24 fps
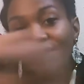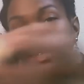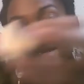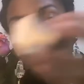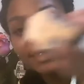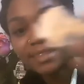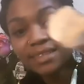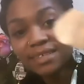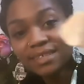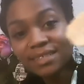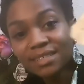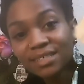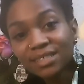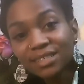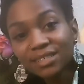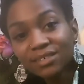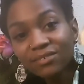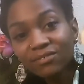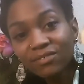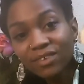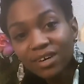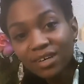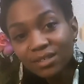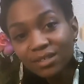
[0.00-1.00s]
and this is a
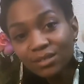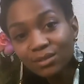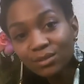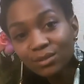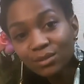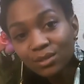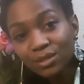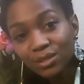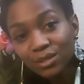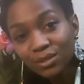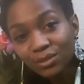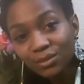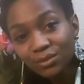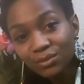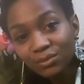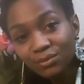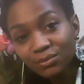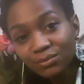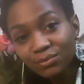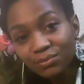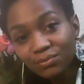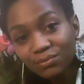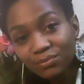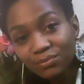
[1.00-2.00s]
fossil stone.